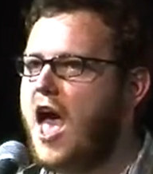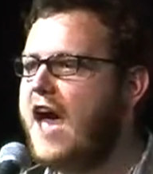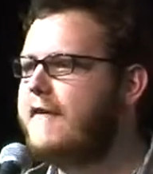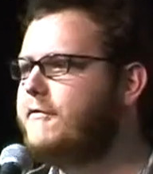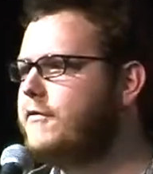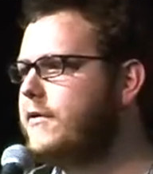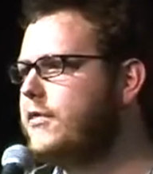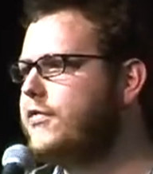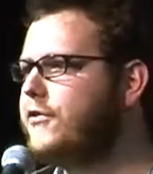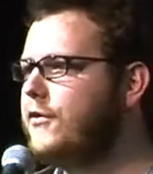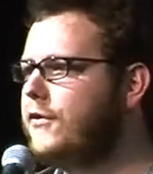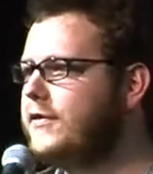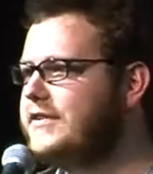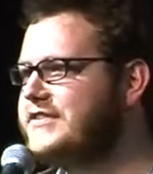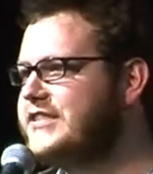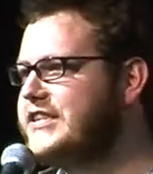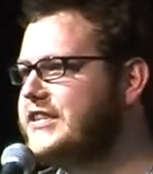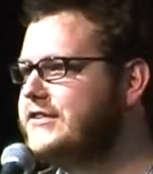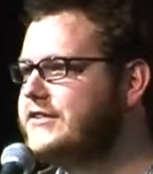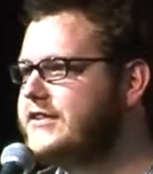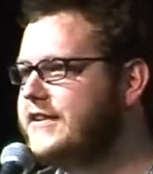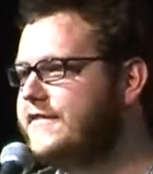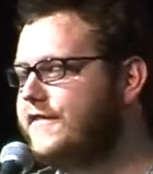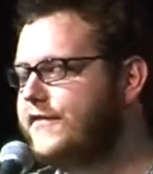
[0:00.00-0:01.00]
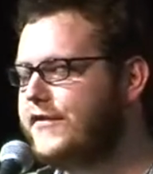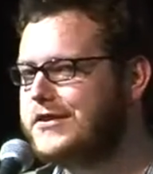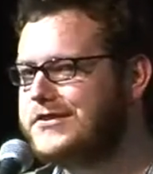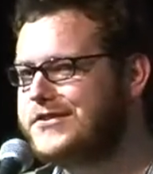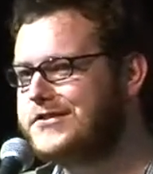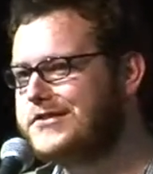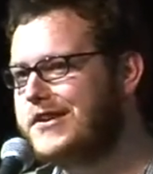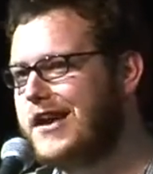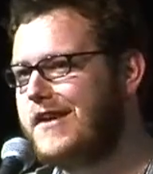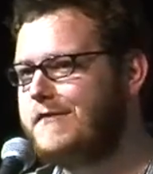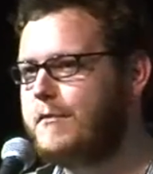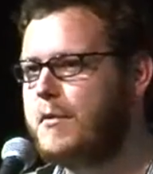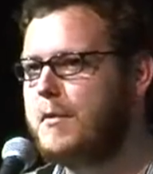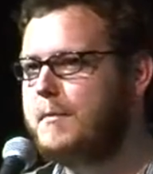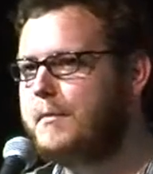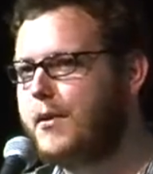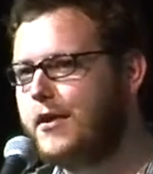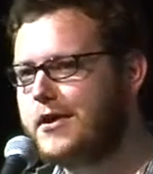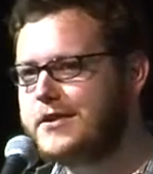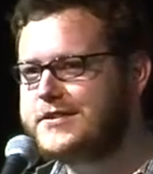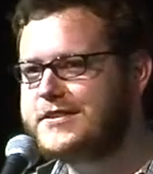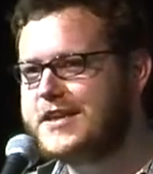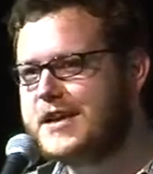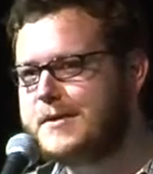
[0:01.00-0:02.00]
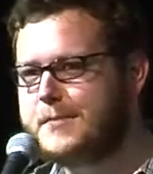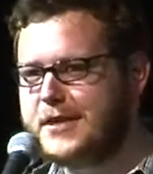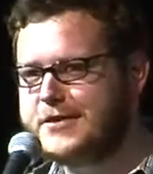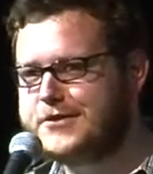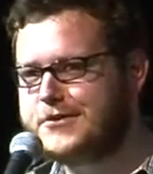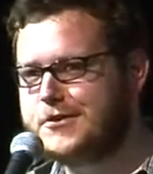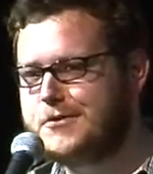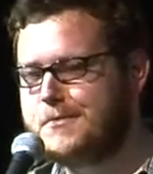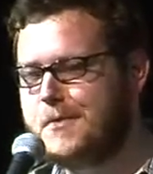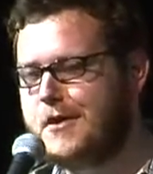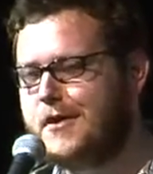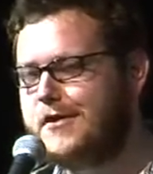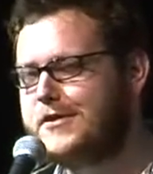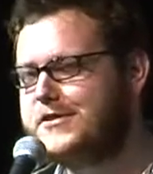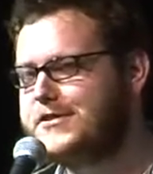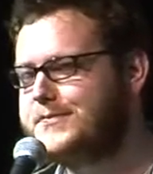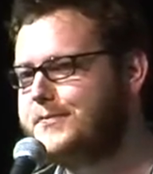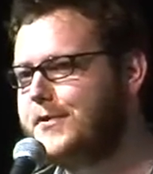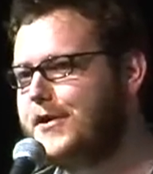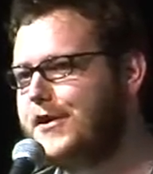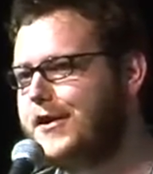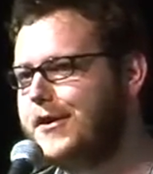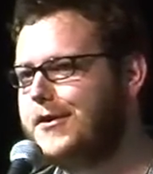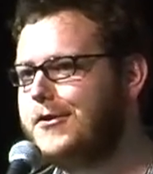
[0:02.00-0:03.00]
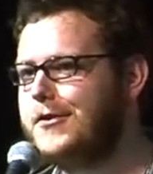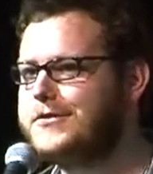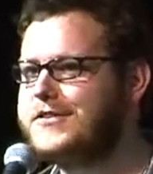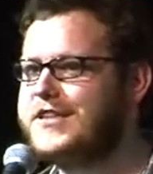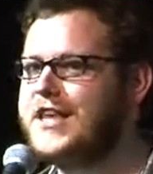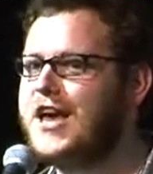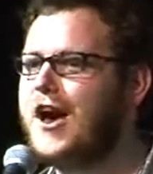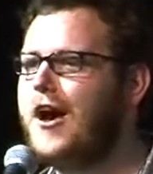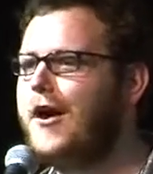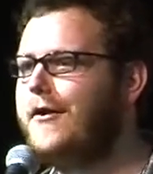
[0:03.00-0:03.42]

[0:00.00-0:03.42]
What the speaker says: Everyone thought that she was influencing government policy a bit too much, but of course the